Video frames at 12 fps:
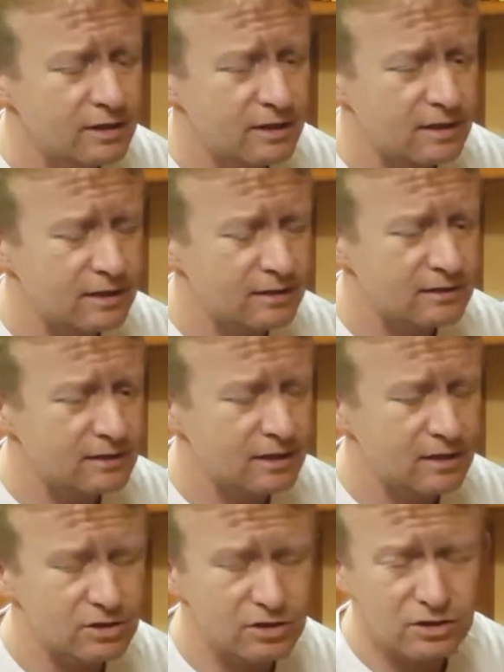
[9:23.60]
and
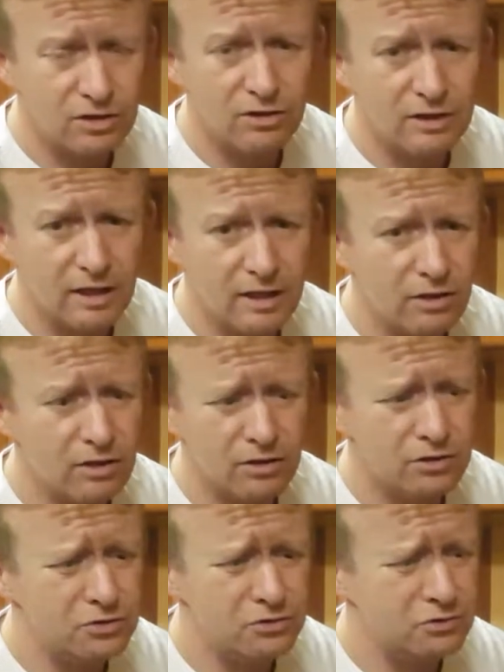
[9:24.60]
I just couldn't get it. Looking at
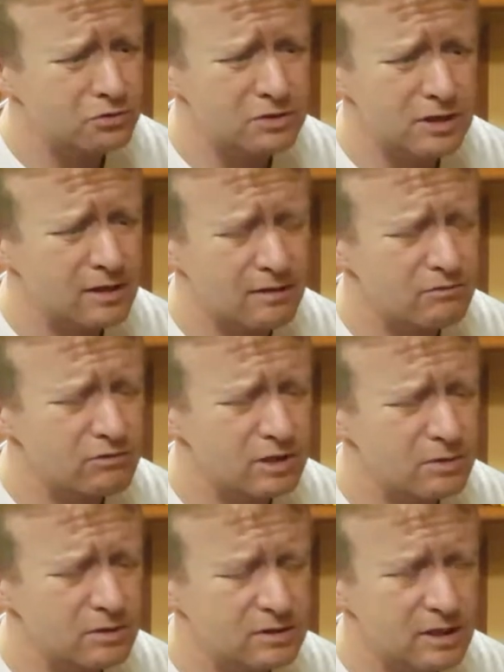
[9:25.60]
the tutorials, they really
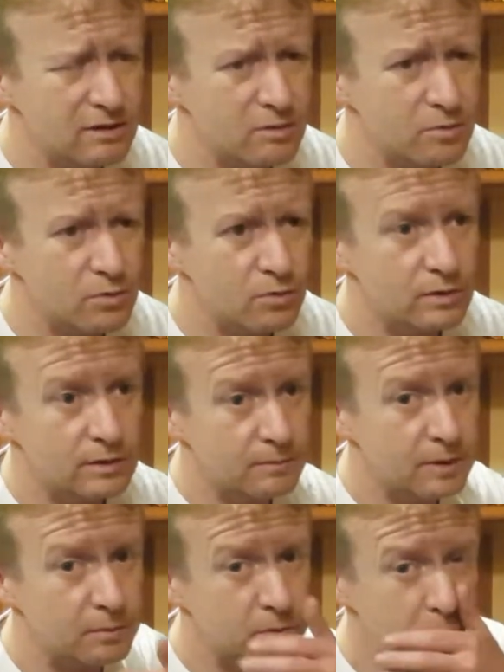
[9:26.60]
were terrible, and
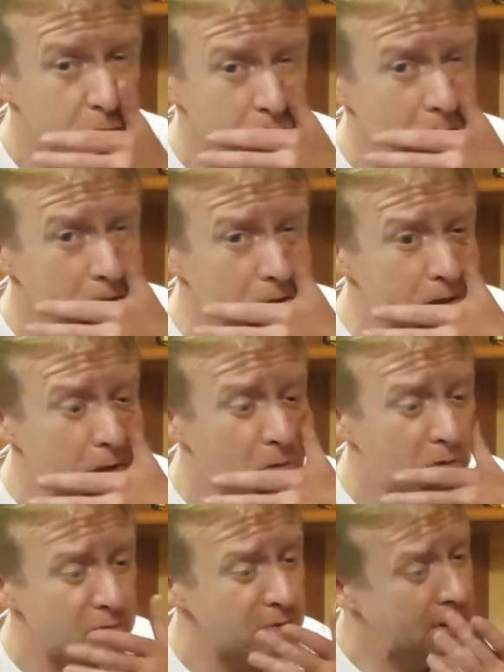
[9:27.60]
people just trying to show
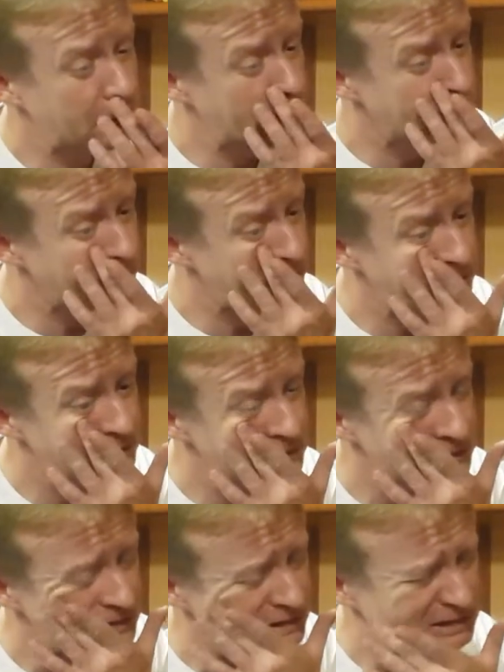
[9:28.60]
off and be clever, and
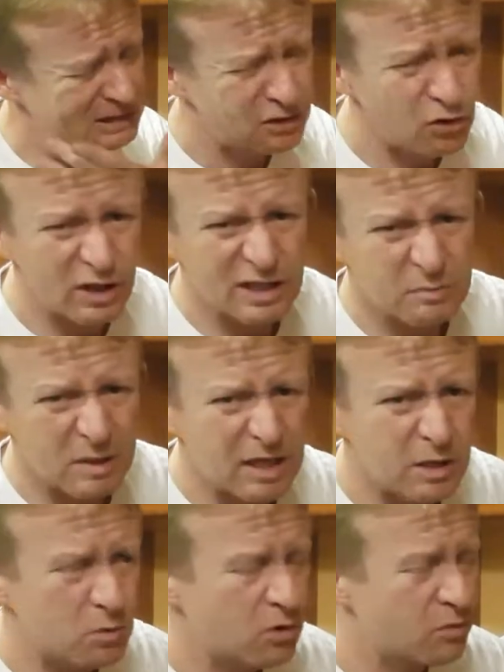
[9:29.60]
not
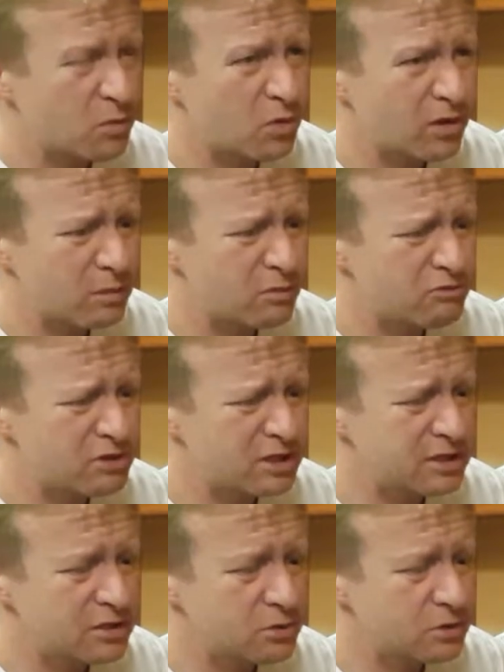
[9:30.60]
explaining what they were
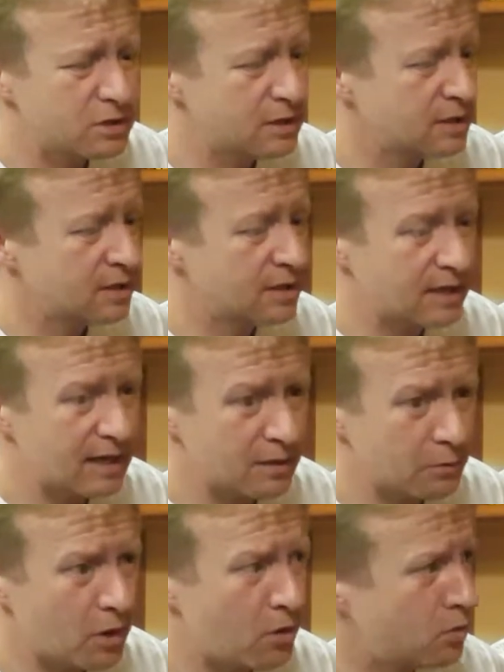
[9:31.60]
really doing and how they
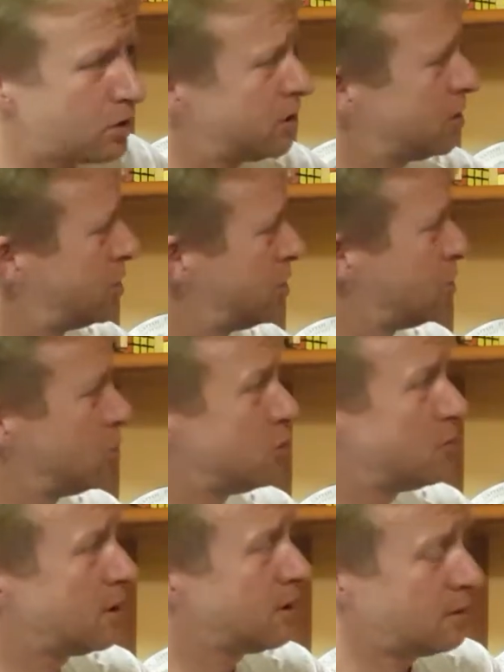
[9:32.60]
were holding the cube.
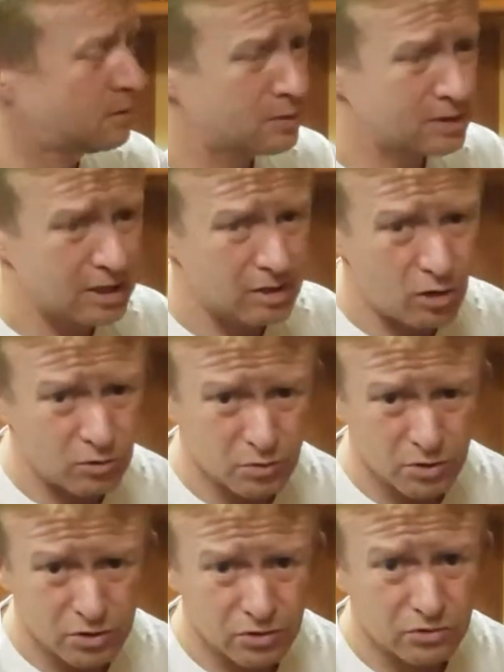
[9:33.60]
Once again, I'll do a
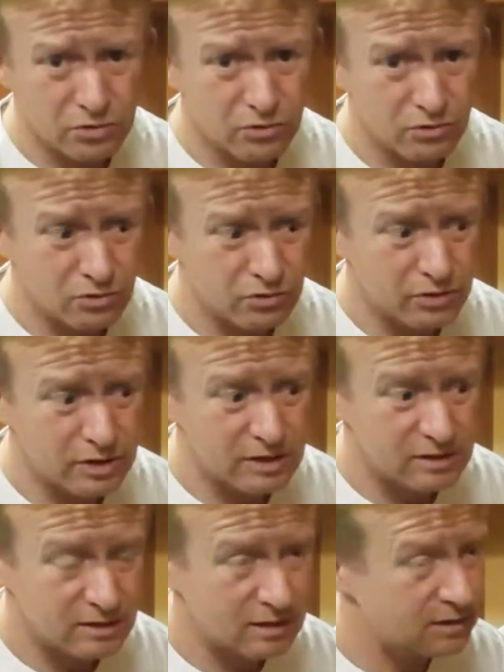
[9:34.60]
tutorial on
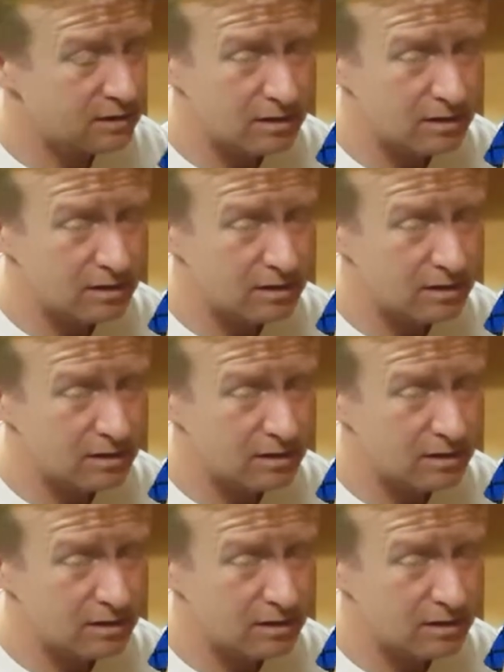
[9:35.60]
this, and